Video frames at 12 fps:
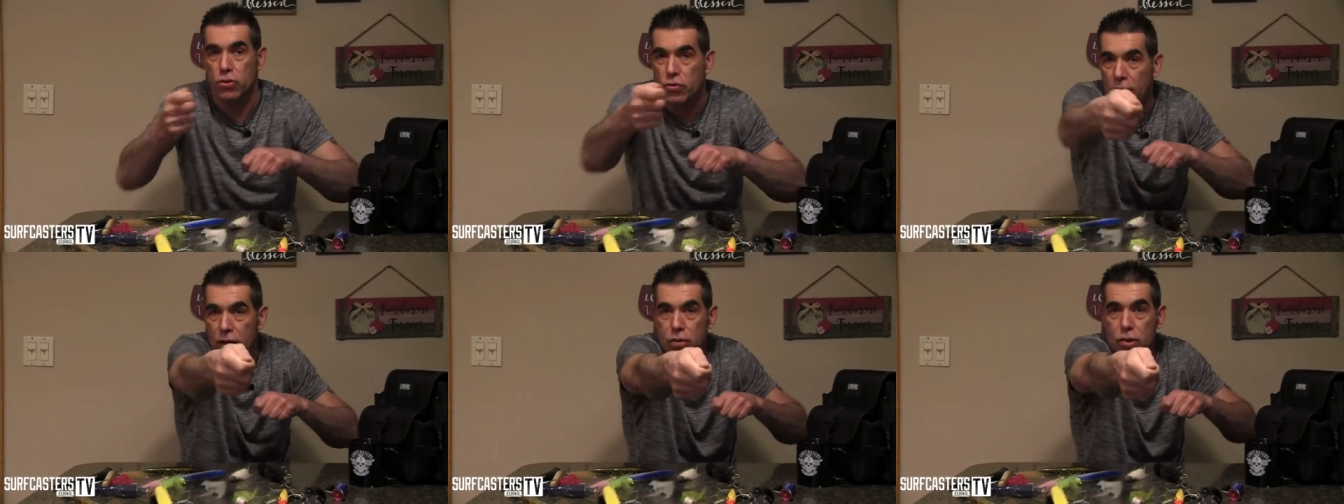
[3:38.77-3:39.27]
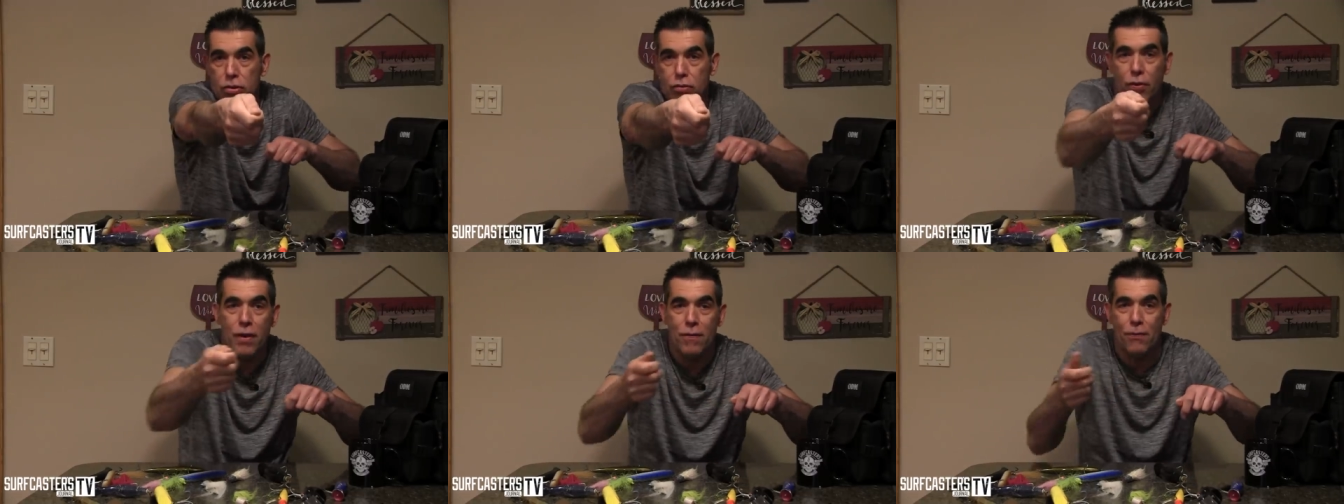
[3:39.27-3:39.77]
You try to throw
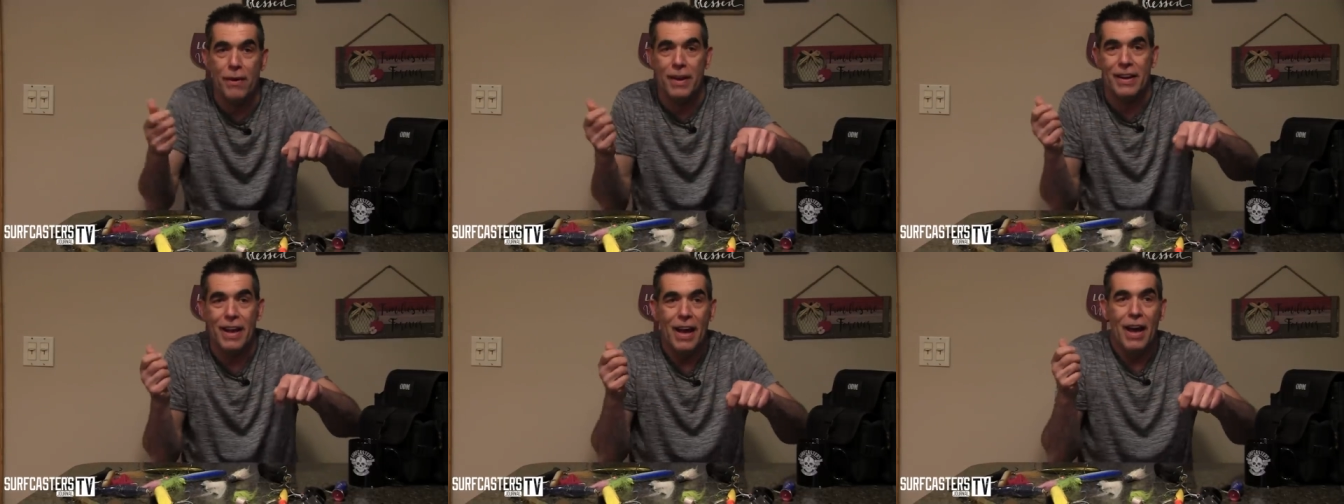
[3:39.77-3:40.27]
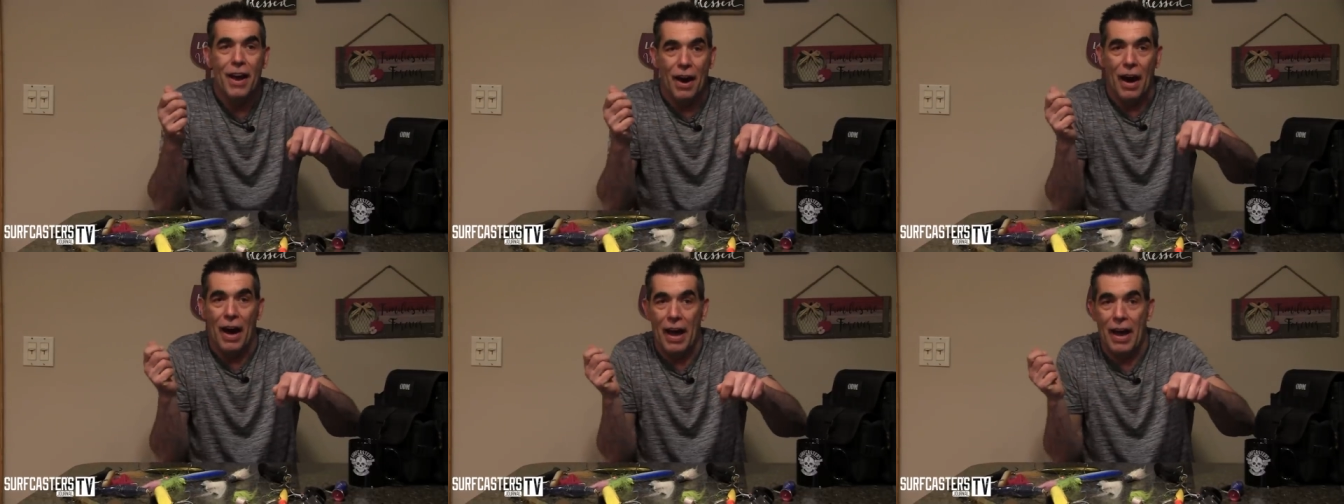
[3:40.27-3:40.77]
three feet
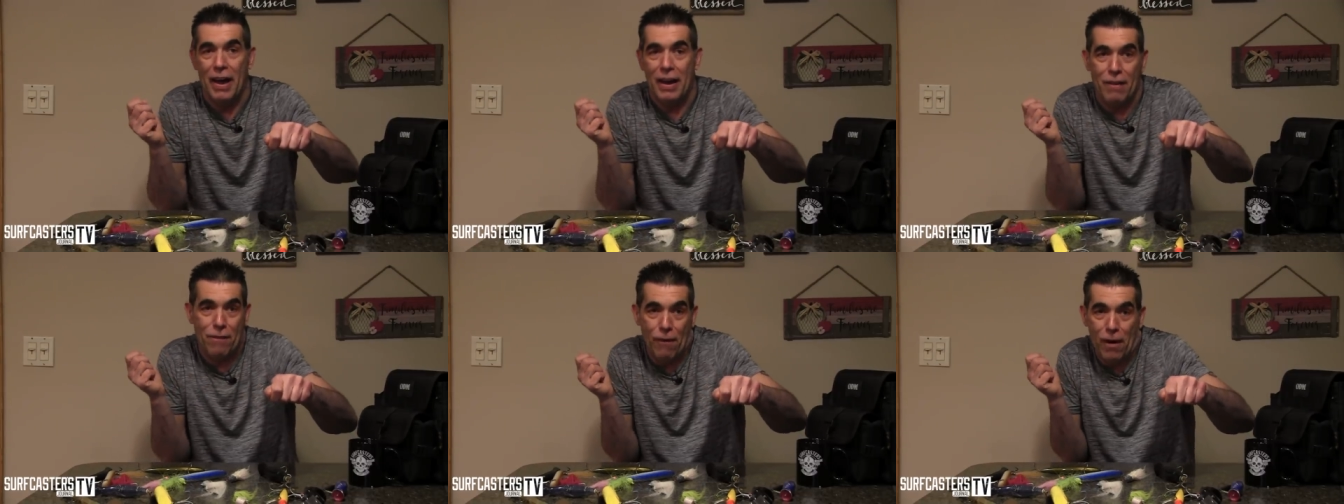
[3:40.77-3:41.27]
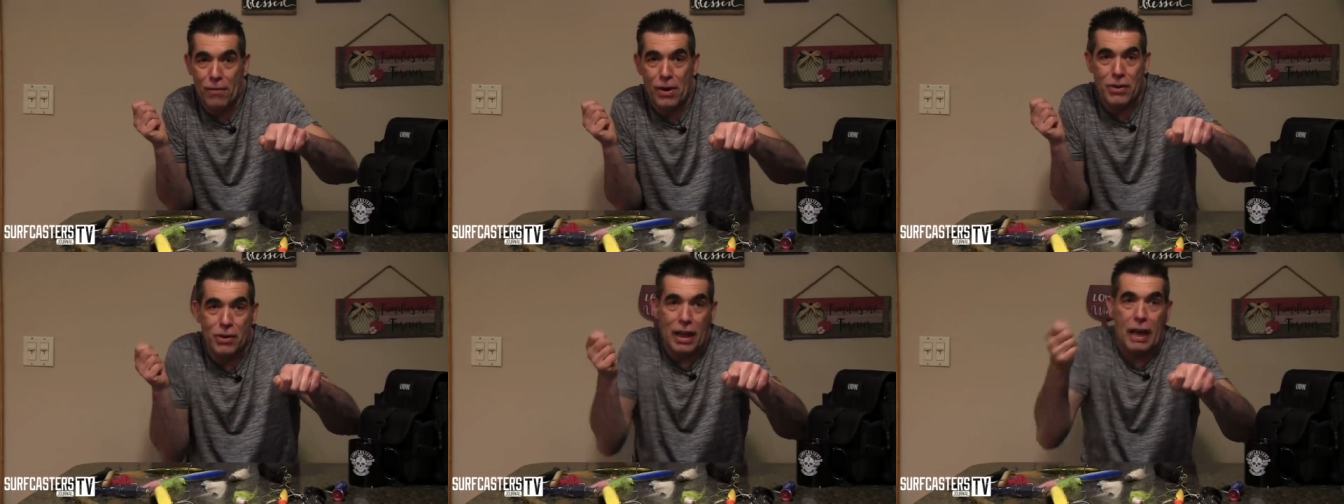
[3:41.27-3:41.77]
uh, in front of you,
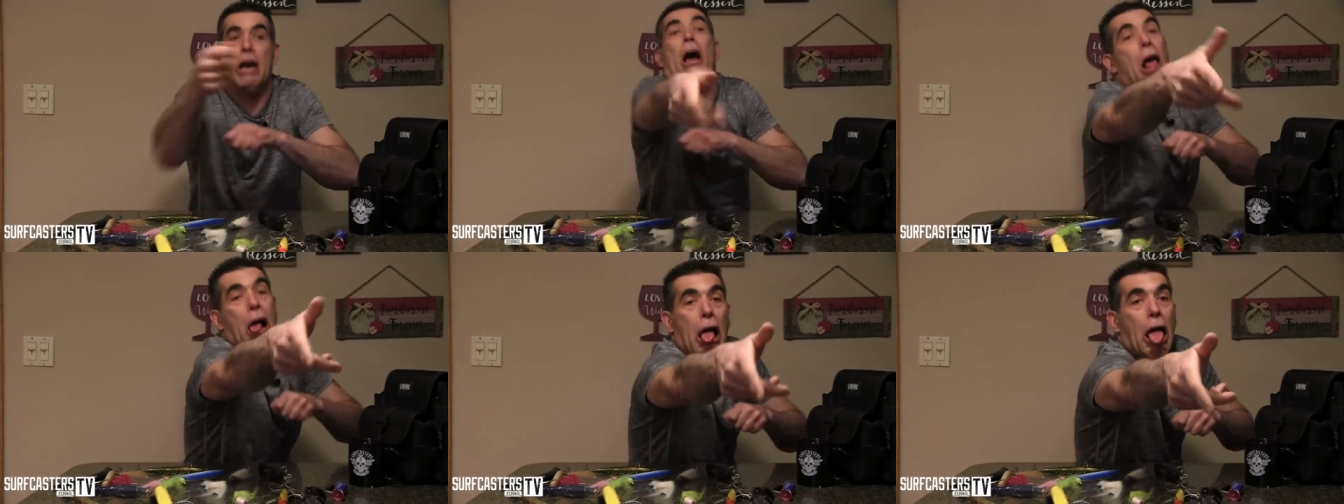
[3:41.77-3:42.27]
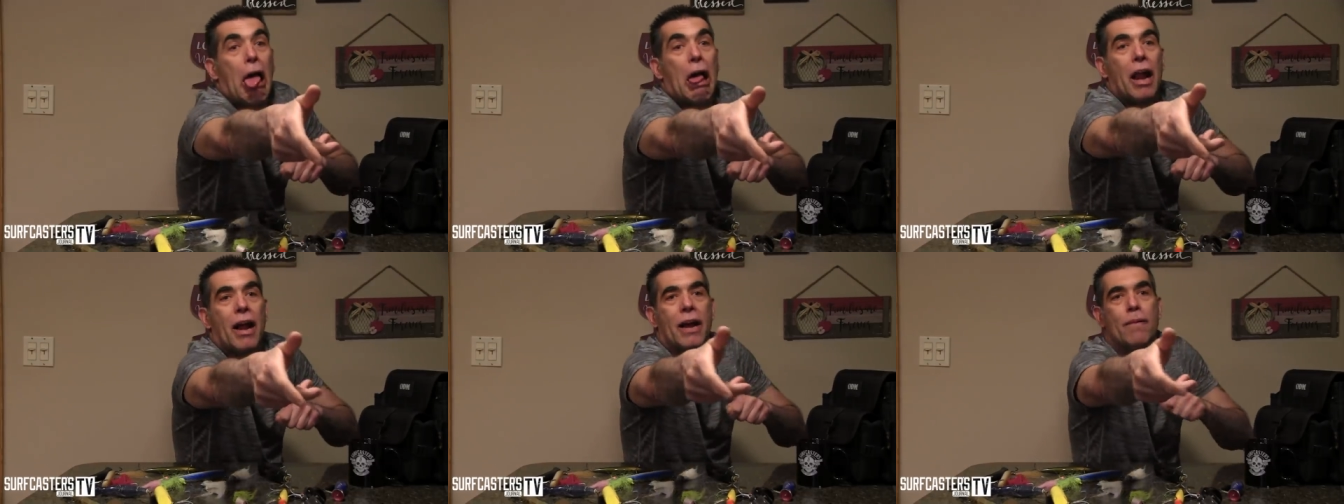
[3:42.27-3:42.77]
and you're like, uh,
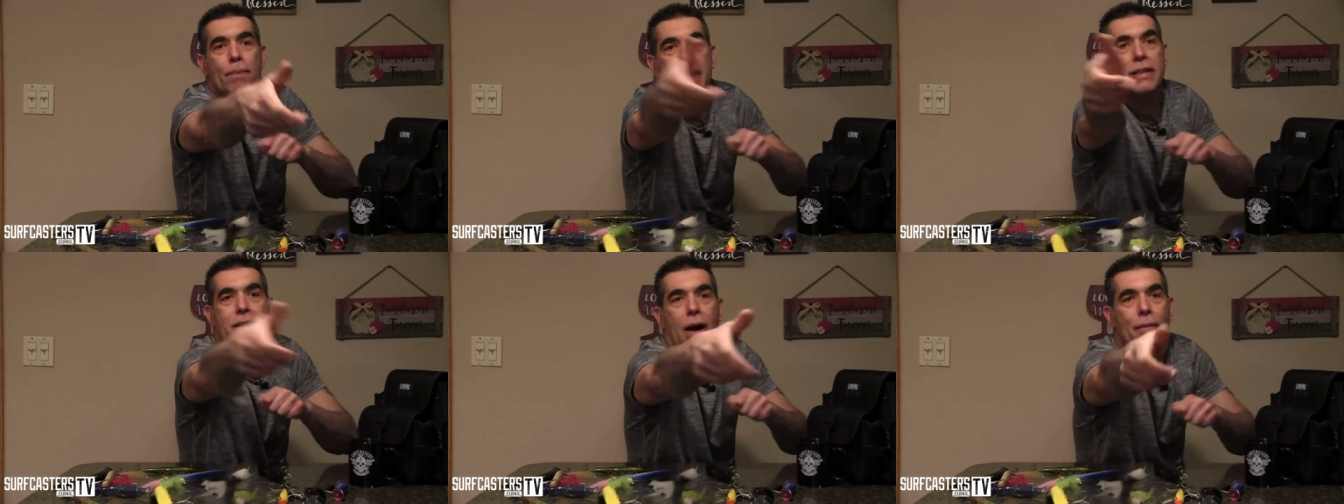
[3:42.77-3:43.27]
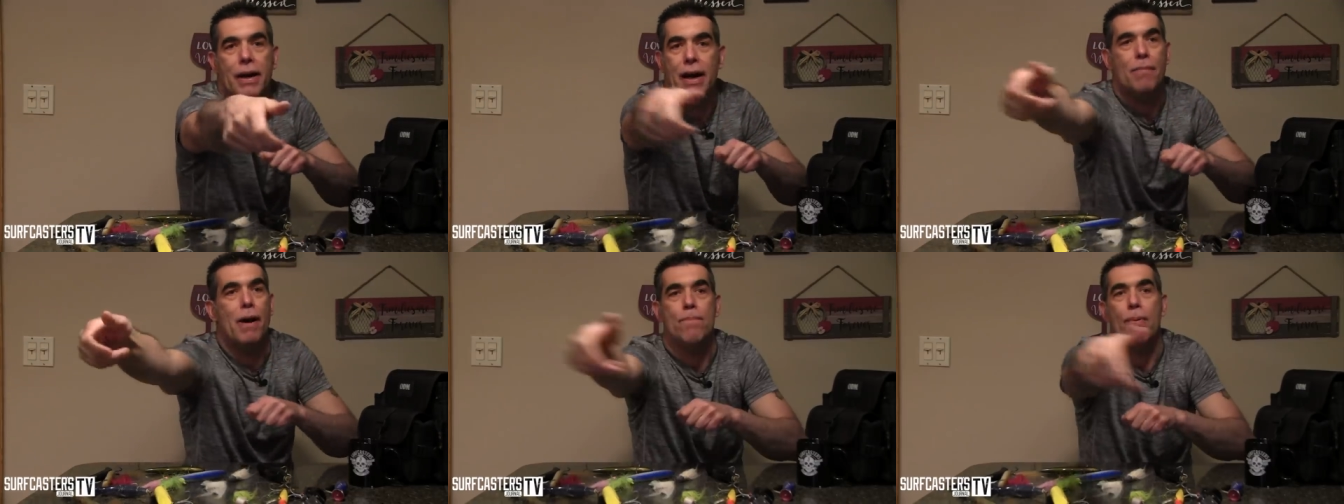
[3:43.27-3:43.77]
and by the time I
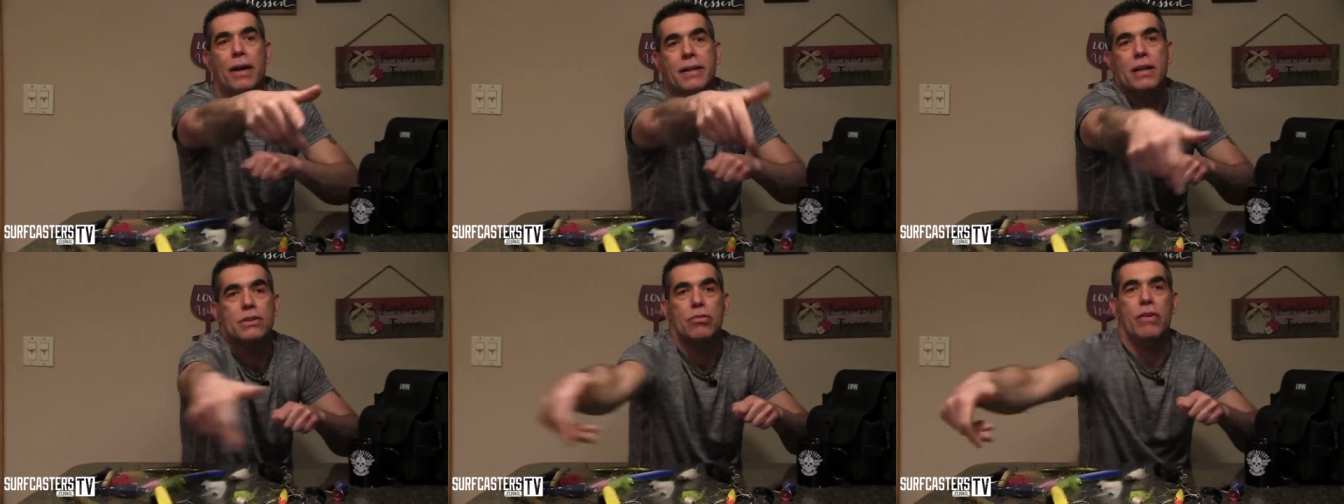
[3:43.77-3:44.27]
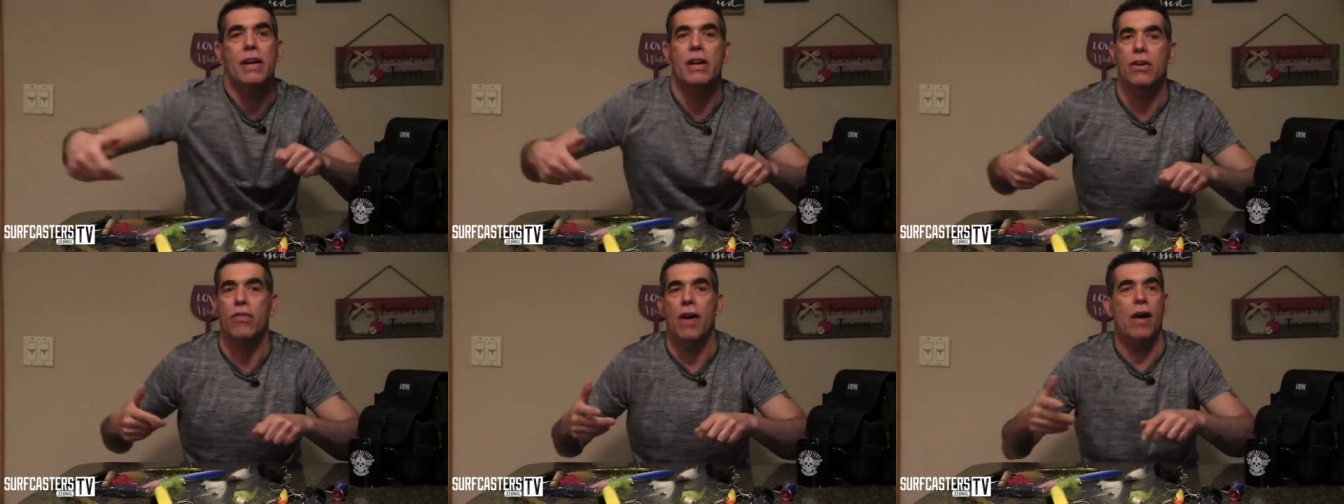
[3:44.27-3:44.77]
got my bucktails already in
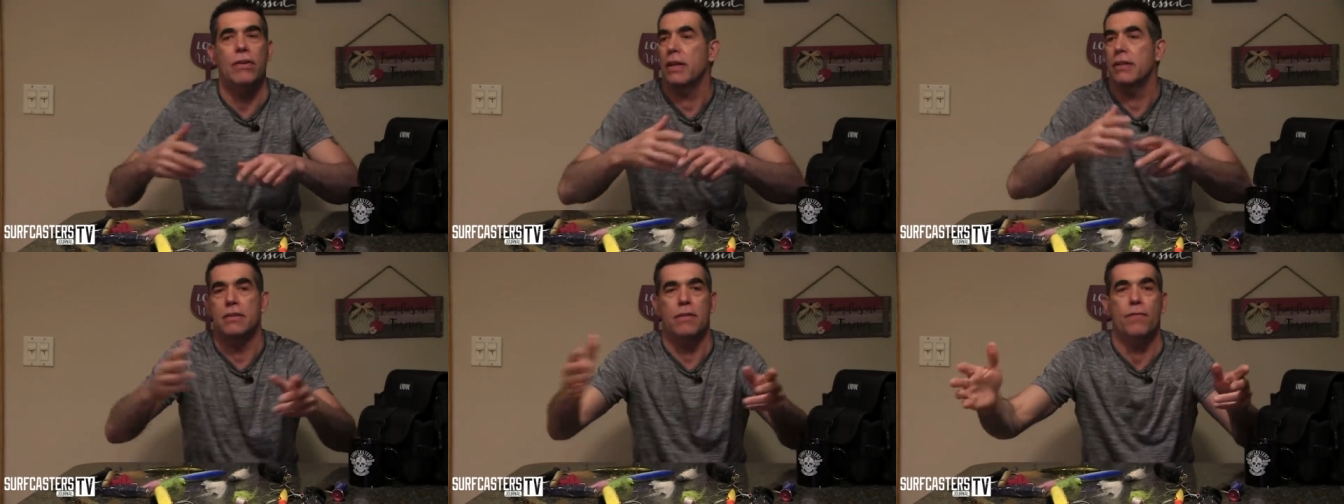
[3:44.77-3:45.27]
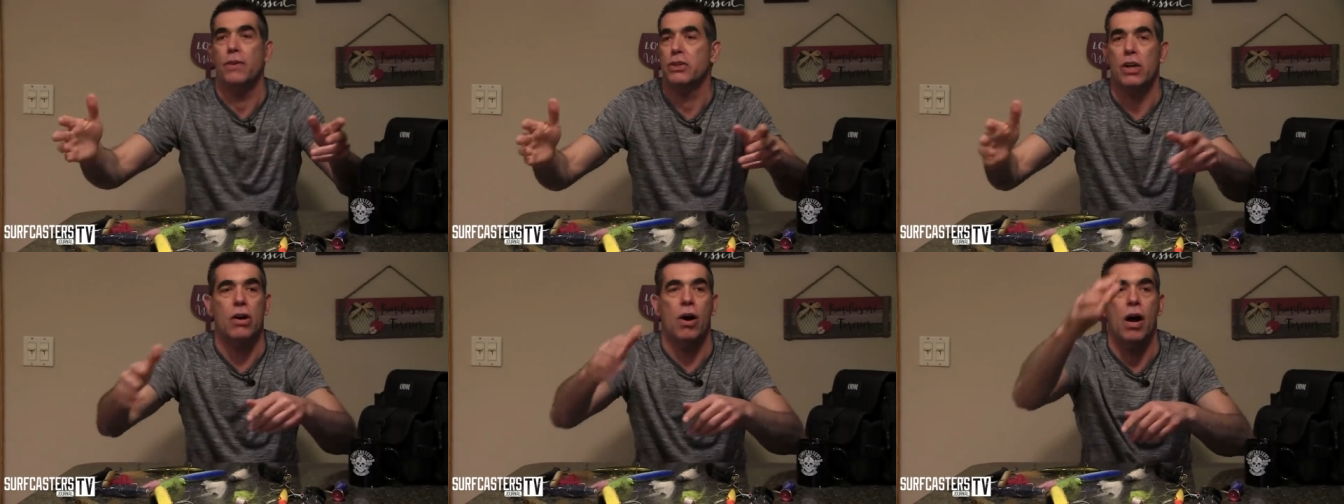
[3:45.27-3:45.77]
the ground, and the fish
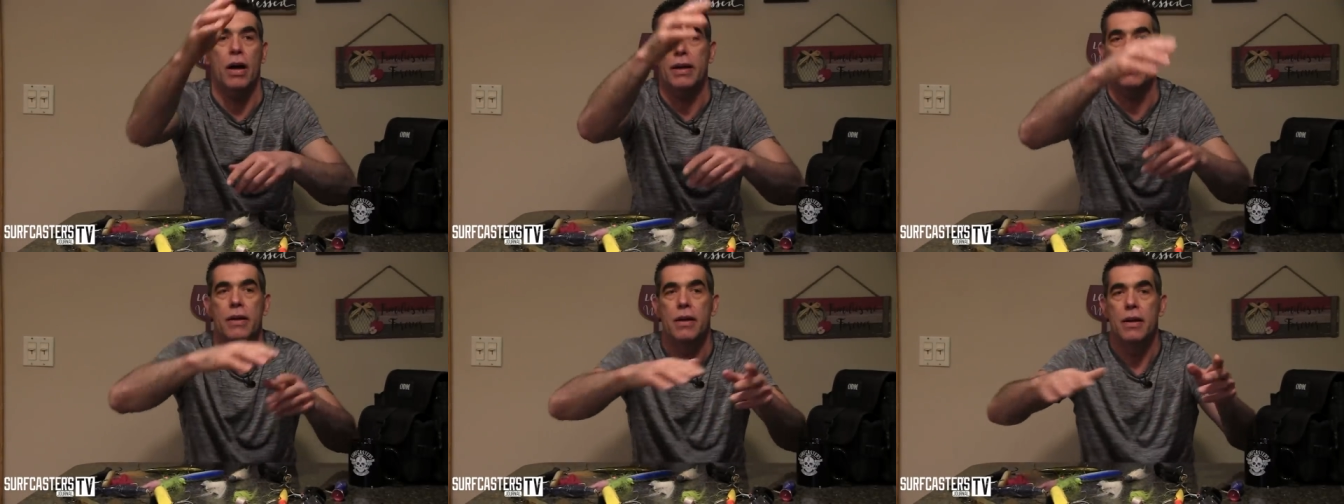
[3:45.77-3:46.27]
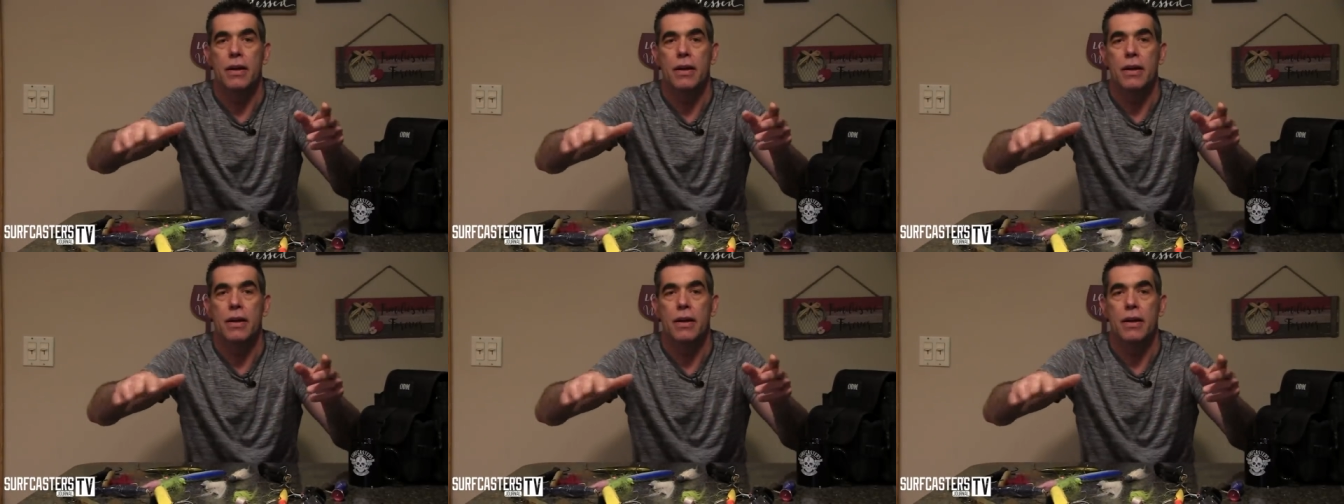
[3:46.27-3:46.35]
are gone, and